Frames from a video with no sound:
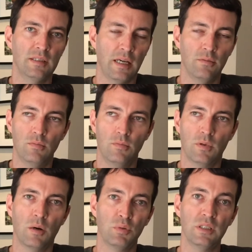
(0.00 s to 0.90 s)
I
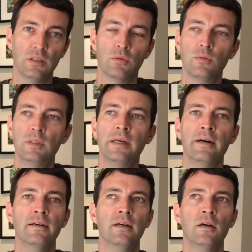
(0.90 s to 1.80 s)
completely agree with
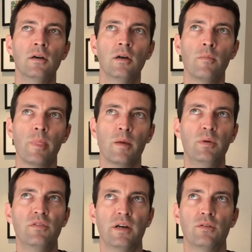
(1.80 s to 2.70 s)
that.
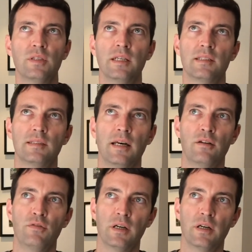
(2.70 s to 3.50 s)
But if I don't think it's that